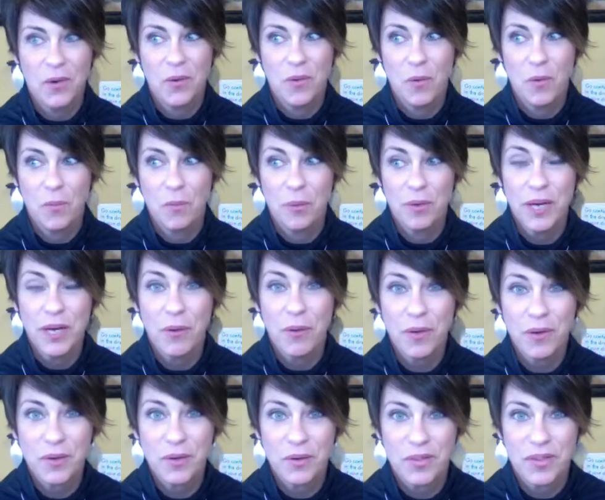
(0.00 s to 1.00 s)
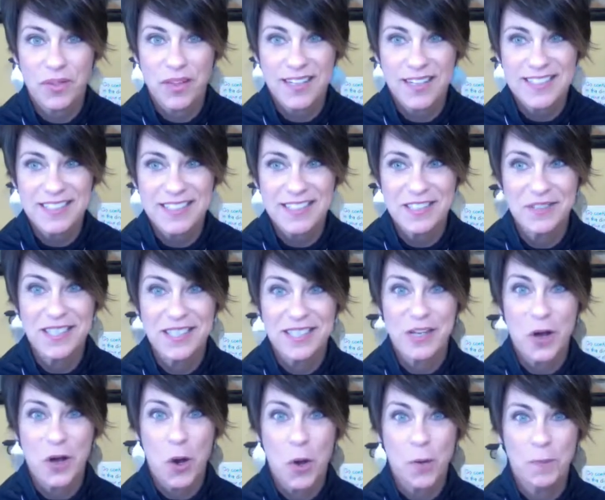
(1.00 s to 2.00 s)
things and you get to open them in front
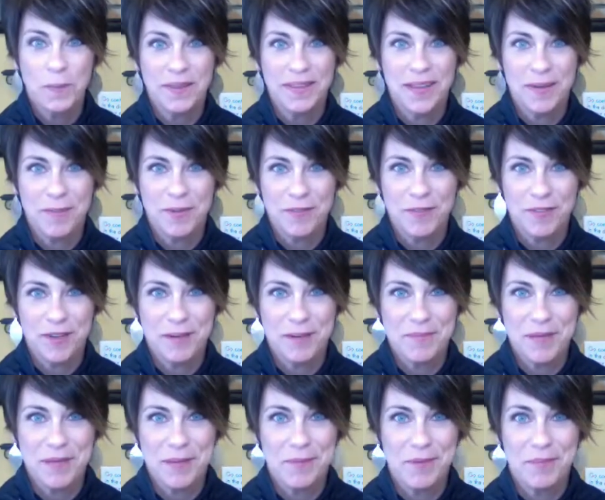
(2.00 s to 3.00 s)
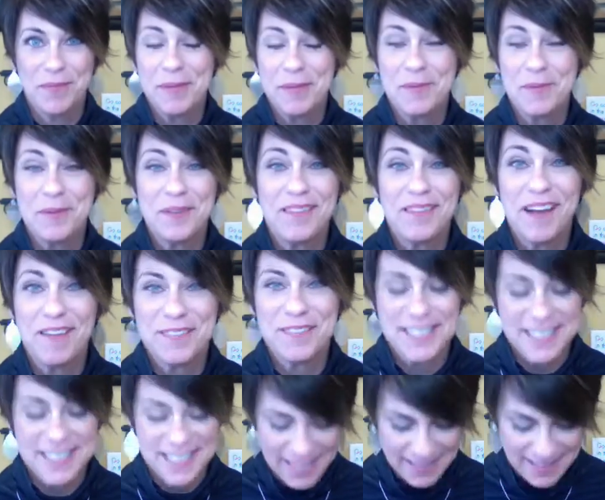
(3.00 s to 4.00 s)
of people. People love seeing that kind of stuff.
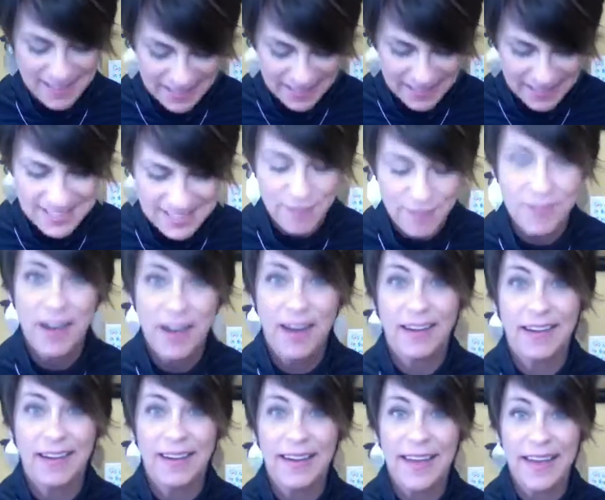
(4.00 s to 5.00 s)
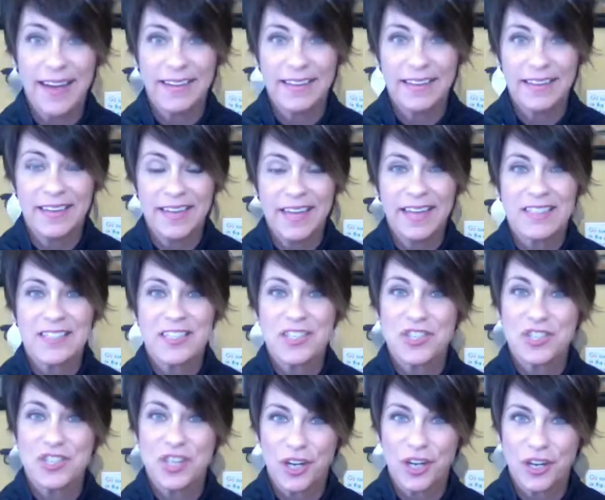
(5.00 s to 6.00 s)
Again, it's to share your
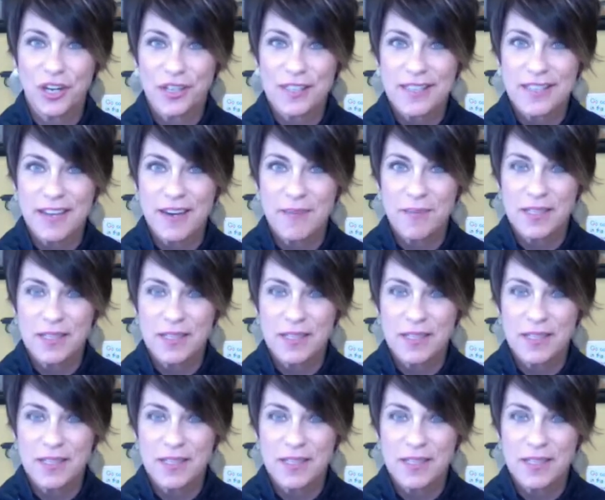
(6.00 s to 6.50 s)
excitement.